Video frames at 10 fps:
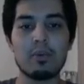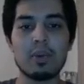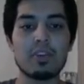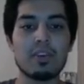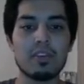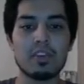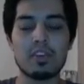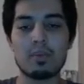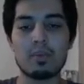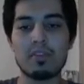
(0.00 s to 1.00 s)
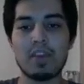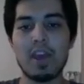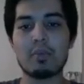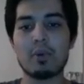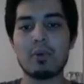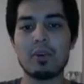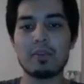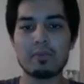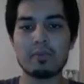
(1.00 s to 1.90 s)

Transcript: winter over the Tropic of Capricorn.